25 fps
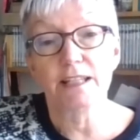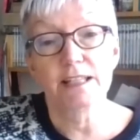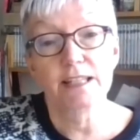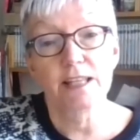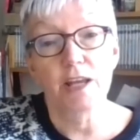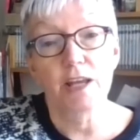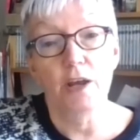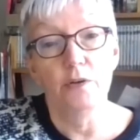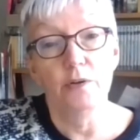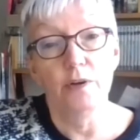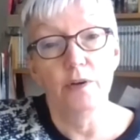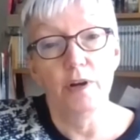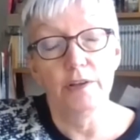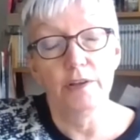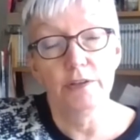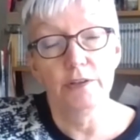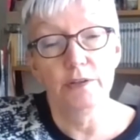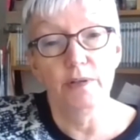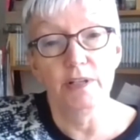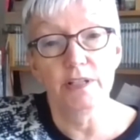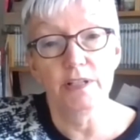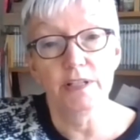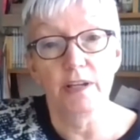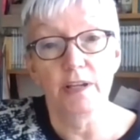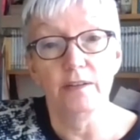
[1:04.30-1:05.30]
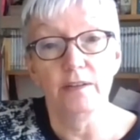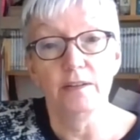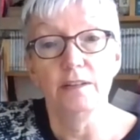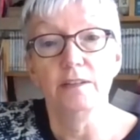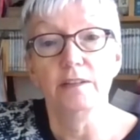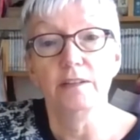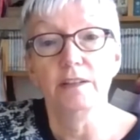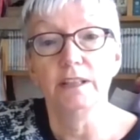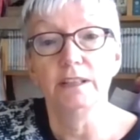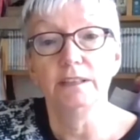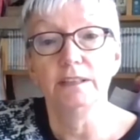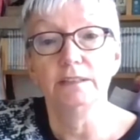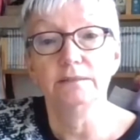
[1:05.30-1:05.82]
so I thought I'd go
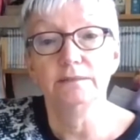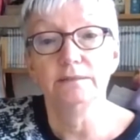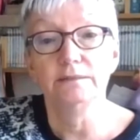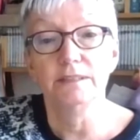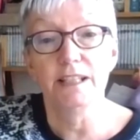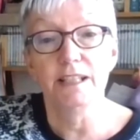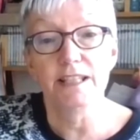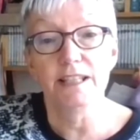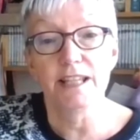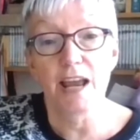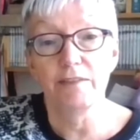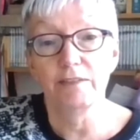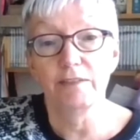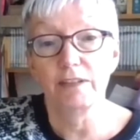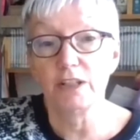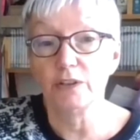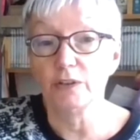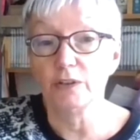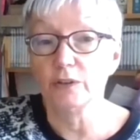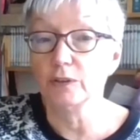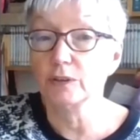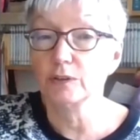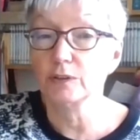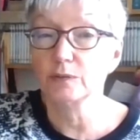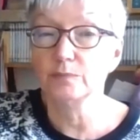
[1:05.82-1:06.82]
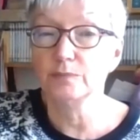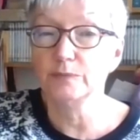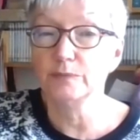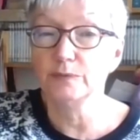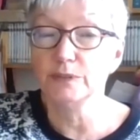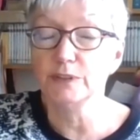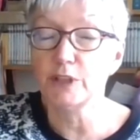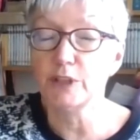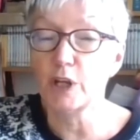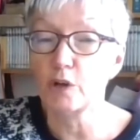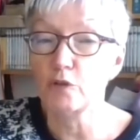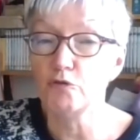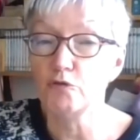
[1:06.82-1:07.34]
along and have a look.
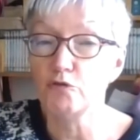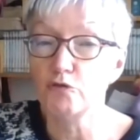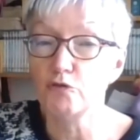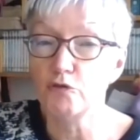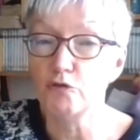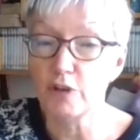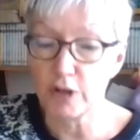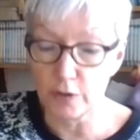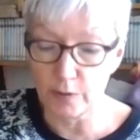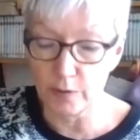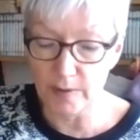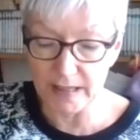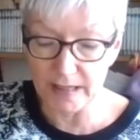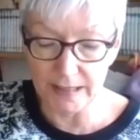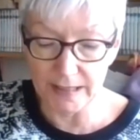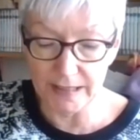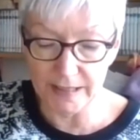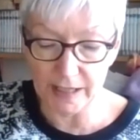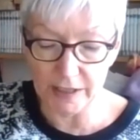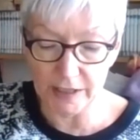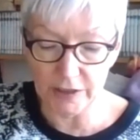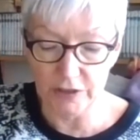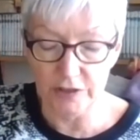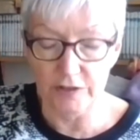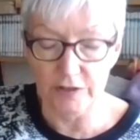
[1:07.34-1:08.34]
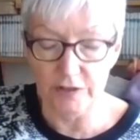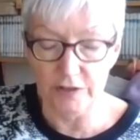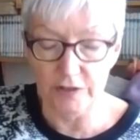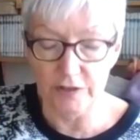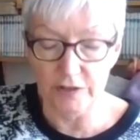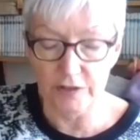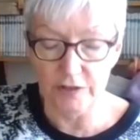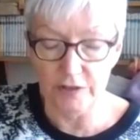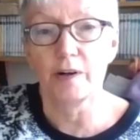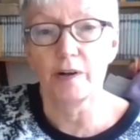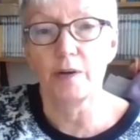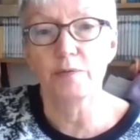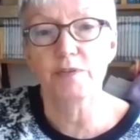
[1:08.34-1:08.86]
No real inclination of
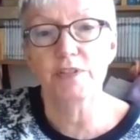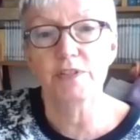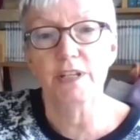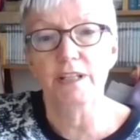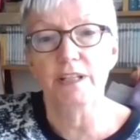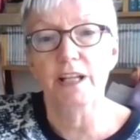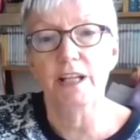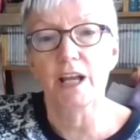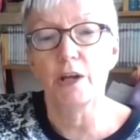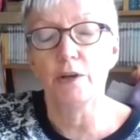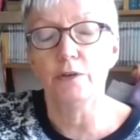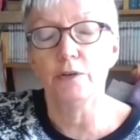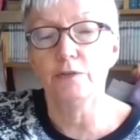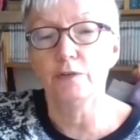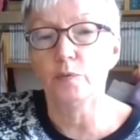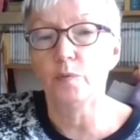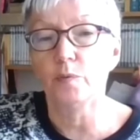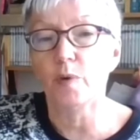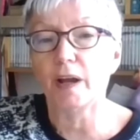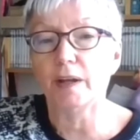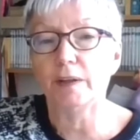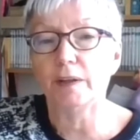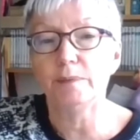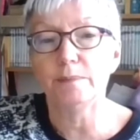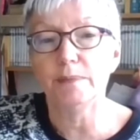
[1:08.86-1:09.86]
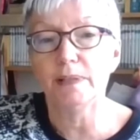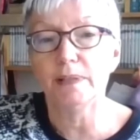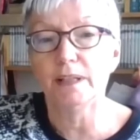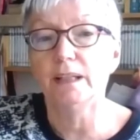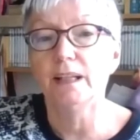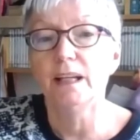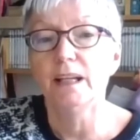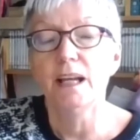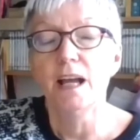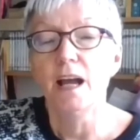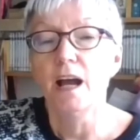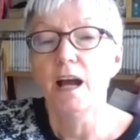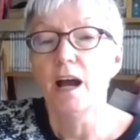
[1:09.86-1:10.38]
whether I was going to go for one, but
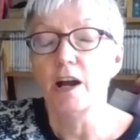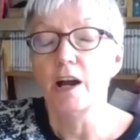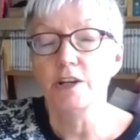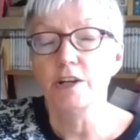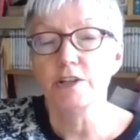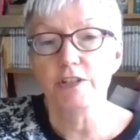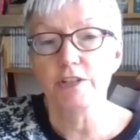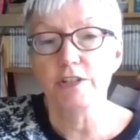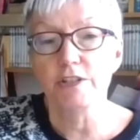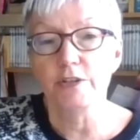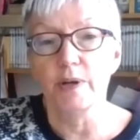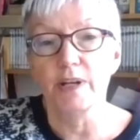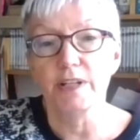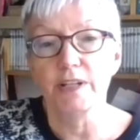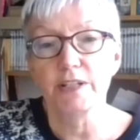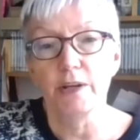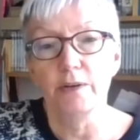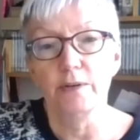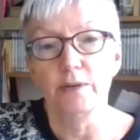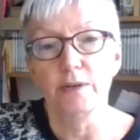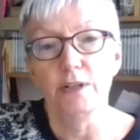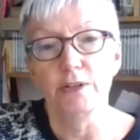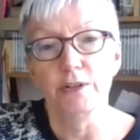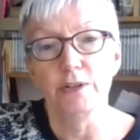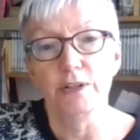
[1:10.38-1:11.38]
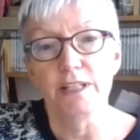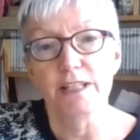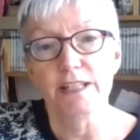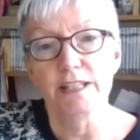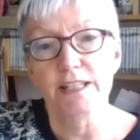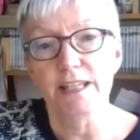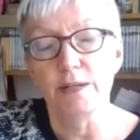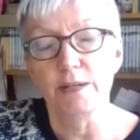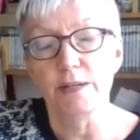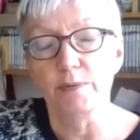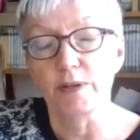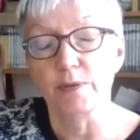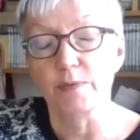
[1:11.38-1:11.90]
I just thought I'd go along and
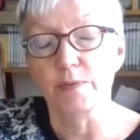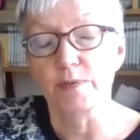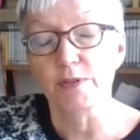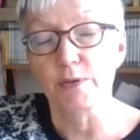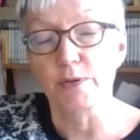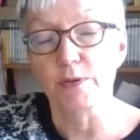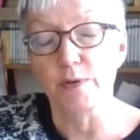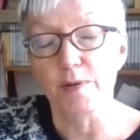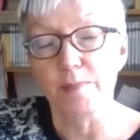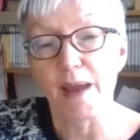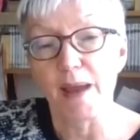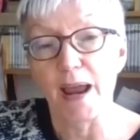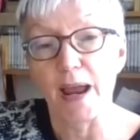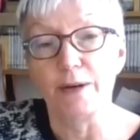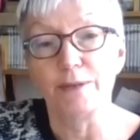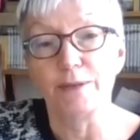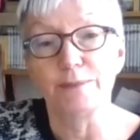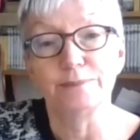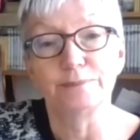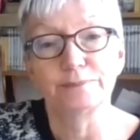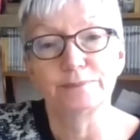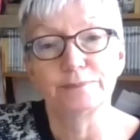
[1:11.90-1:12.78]
see what it was all about.